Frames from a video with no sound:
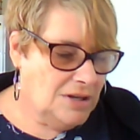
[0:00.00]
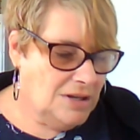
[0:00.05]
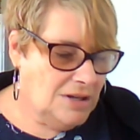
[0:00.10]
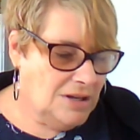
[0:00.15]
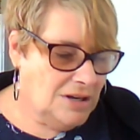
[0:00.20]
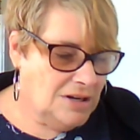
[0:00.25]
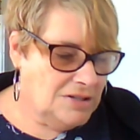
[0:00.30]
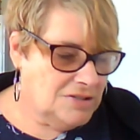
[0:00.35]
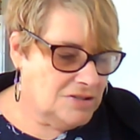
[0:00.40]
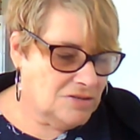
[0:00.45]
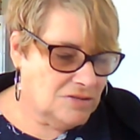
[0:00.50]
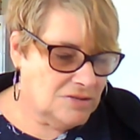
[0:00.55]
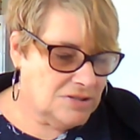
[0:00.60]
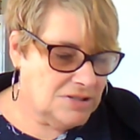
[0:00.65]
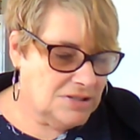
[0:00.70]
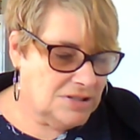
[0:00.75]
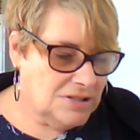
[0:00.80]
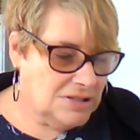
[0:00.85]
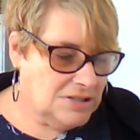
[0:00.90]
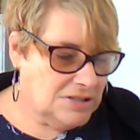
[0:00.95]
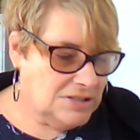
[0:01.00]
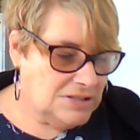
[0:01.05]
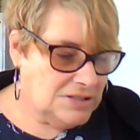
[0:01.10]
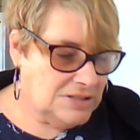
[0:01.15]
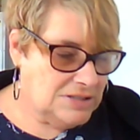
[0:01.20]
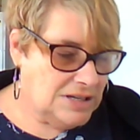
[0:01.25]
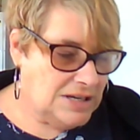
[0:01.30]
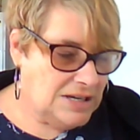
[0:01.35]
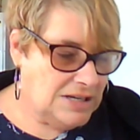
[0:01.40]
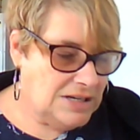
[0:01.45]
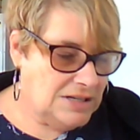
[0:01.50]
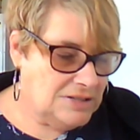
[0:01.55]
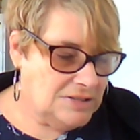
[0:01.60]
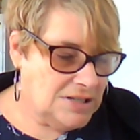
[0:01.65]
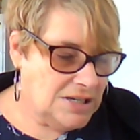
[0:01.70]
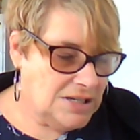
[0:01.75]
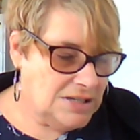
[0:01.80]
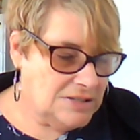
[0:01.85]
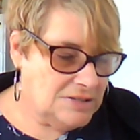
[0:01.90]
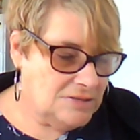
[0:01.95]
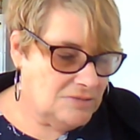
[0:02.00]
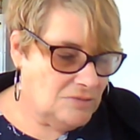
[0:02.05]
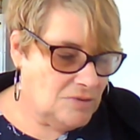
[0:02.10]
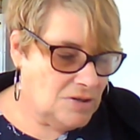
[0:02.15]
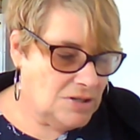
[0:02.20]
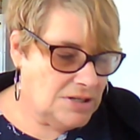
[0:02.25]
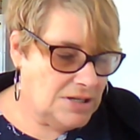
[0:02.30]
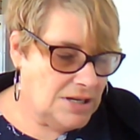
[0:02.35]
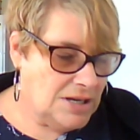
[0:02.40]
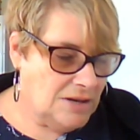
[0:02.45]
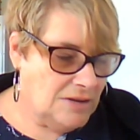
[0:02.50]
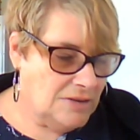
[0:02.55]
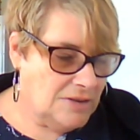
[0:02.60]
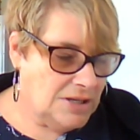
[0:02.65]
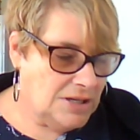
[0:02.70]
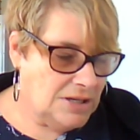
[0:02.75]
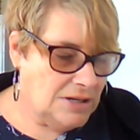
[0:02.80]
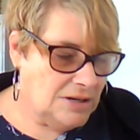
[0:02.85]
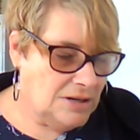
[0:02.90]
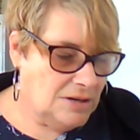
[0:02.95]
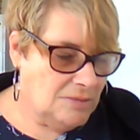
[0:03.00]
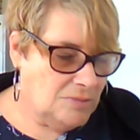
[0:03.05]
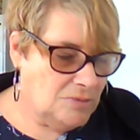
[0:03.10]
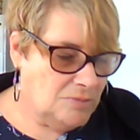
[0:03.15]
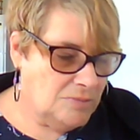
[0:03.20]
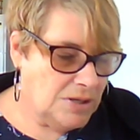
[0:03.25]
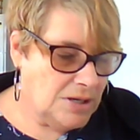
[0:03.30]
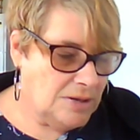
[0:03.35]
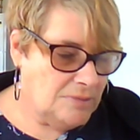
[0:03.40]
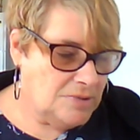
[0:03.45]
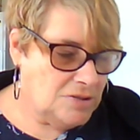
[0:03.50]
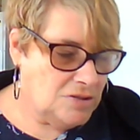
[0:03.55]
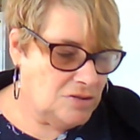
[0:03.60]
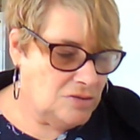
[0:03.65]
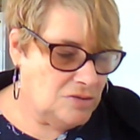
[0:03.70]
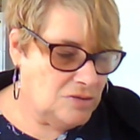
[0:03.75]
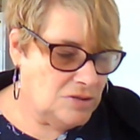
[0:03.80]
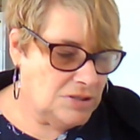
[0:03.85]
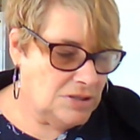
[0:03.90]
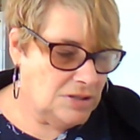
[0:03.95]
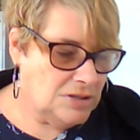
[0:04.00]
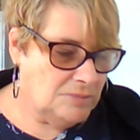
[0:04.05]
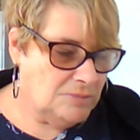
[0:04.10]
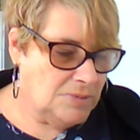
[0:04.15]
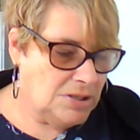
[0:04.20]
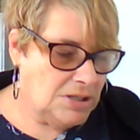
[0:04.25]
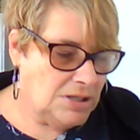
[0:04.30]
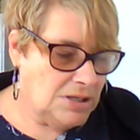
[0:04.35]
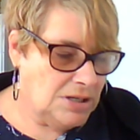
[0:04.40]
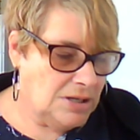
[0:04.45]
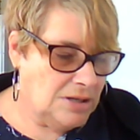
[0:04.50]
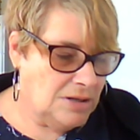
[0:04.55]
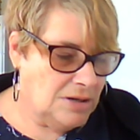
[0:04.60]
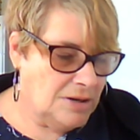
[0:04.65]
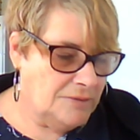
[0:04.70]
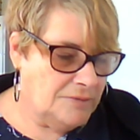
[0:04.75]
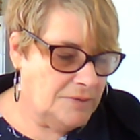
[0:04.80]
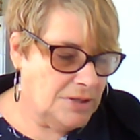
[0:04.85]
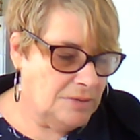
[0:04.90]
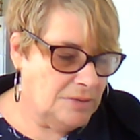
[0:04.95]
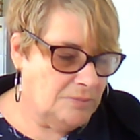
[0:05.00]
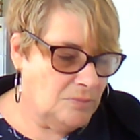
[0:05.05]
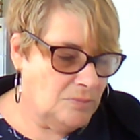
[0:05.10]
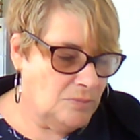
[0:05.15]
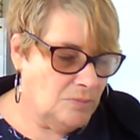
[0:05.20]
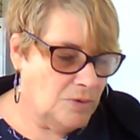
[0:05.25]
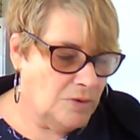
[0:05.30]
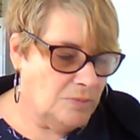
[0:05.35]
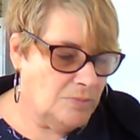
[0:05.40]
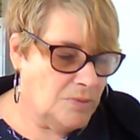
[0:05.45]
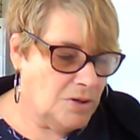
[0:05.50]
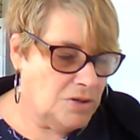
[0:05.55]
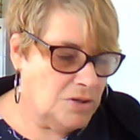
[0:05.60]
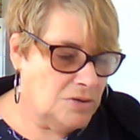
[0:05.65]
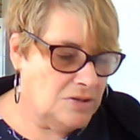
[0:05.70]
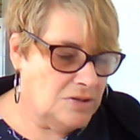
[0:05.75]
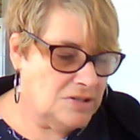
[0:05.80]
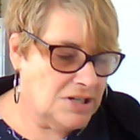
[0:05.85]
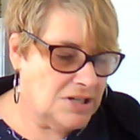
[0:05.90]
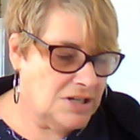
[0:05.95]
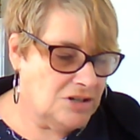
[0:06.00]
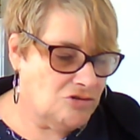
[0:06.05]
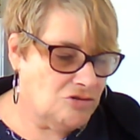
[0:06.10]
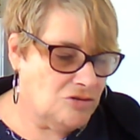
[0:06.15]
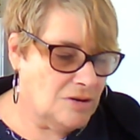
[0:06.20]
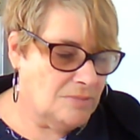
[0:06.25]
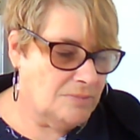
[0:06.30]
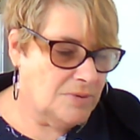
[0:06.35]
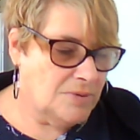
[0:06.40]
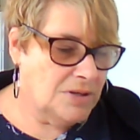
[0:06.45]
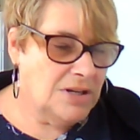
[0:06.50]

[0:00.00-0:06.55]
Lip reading: I just got sick of this. And our takes right now that I will be coming to New Zealand immediately. I've done with my USA trip.